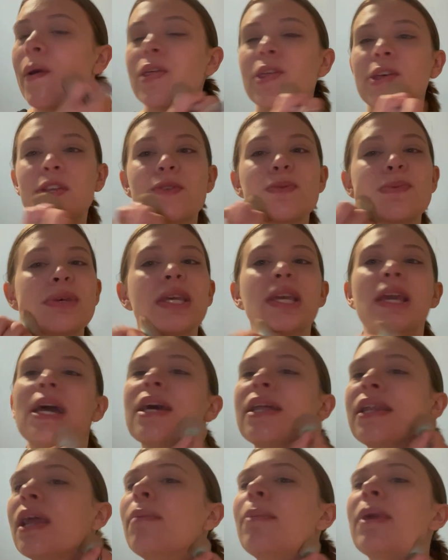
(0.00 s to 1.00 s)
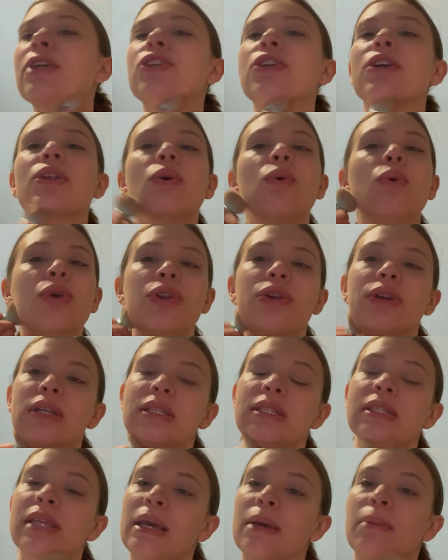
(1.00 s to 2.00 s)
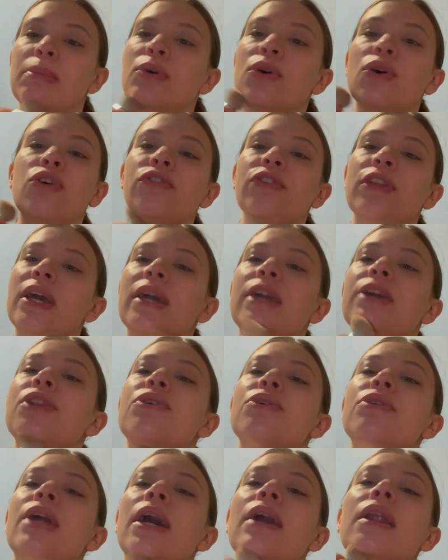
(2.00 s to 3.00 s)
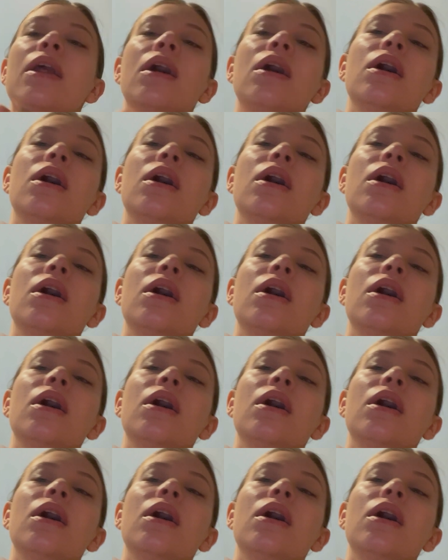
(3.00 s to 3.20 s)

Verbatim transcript: this weekend. I'm actually going to order a sample. Hopefully I can do that